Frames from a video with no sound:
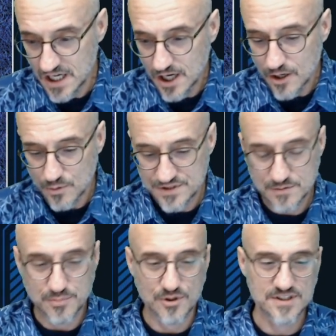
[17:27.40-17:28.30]
What's
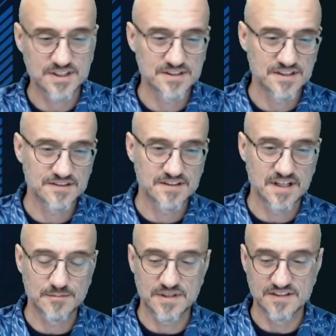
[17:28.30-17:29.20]
important in this
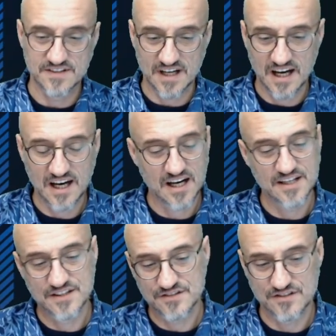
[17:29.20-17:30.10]
game is the
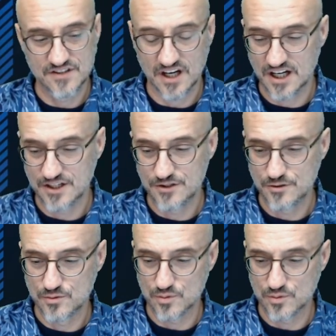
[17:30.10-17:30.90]
highest die you